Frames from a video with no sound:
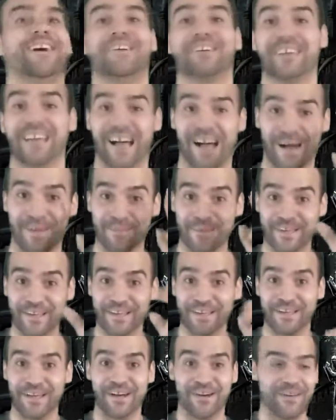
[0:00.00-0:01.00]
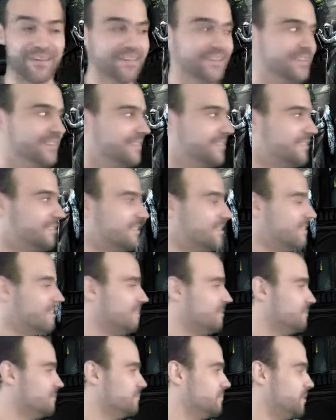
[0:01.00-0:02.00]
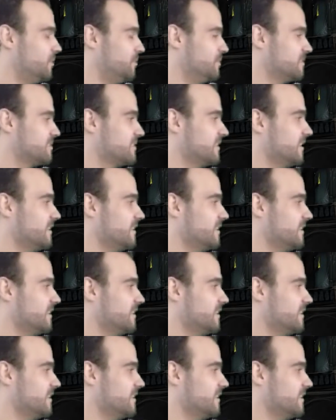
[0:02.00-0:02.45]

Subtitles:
Okay, I'm gonna get going. Oh, what's